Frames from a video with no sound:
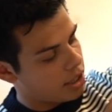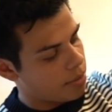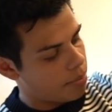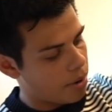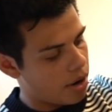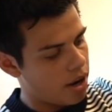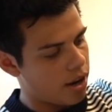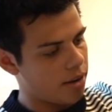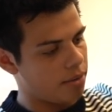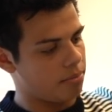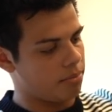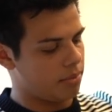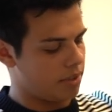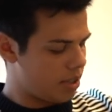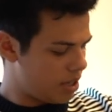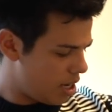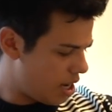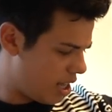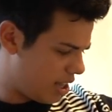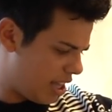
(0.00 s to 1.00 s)
at the bottom.
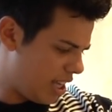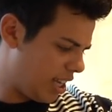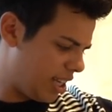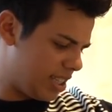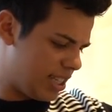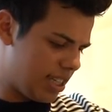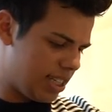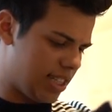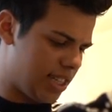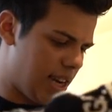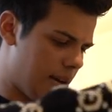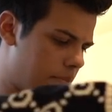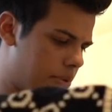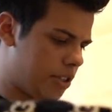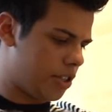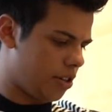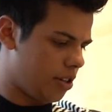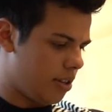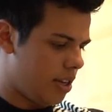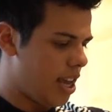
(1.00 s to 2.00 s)
I think it says
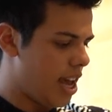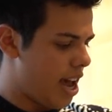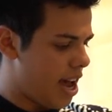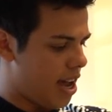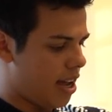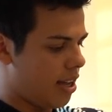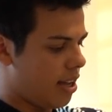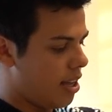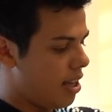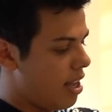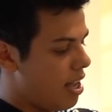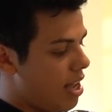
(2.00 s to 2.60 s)
temperature on the, yeah.